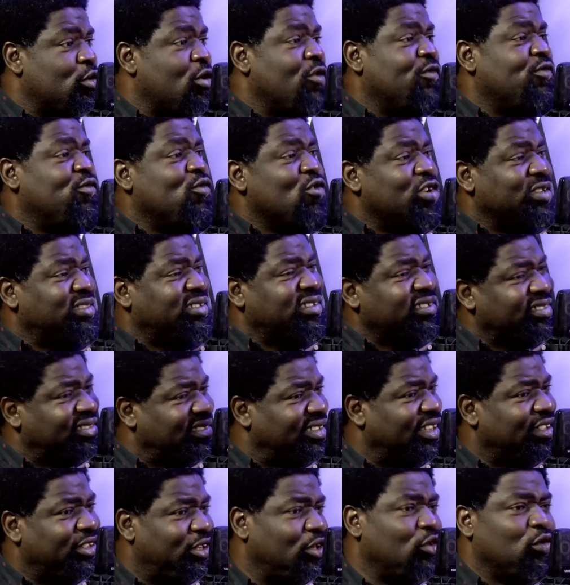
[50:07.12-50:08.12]
of what is
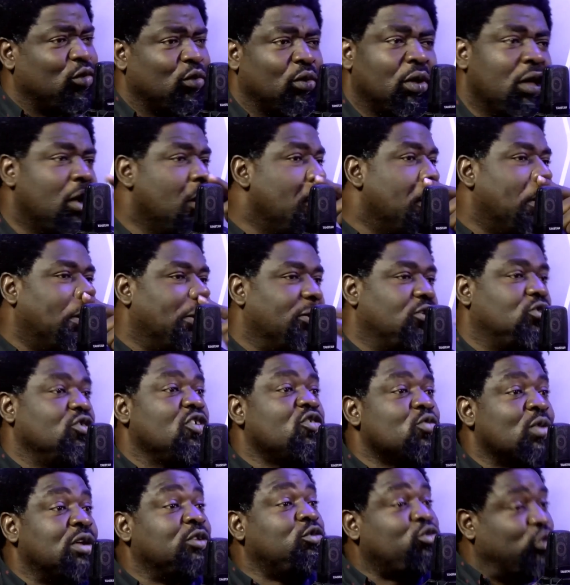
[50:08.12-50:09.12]
taking you, you
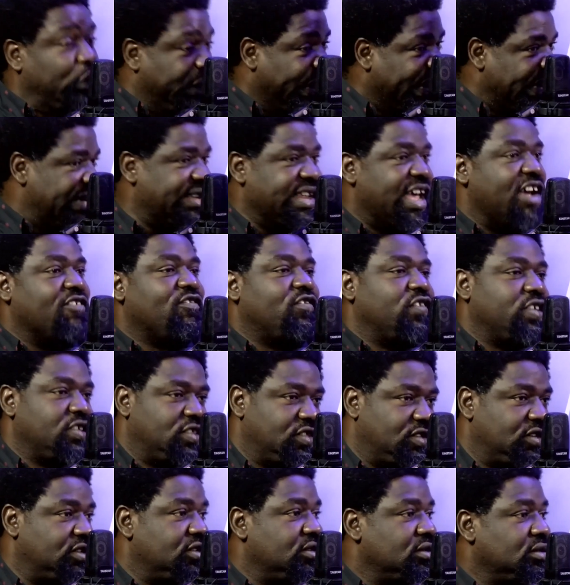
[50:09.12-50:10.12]
just want to get there
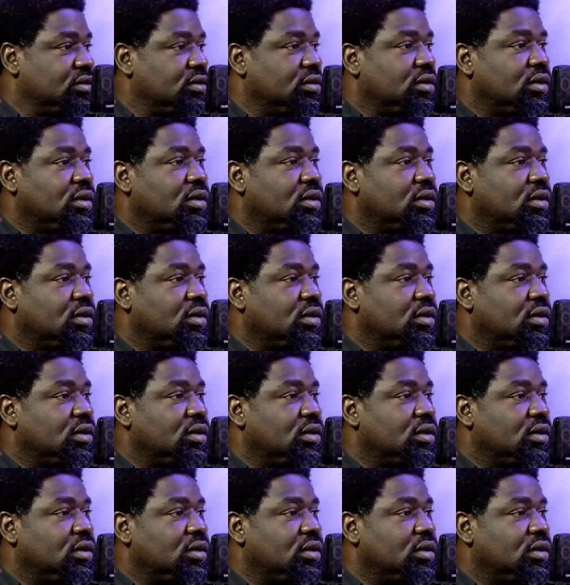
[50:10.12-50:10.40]
first. Mm-hmm.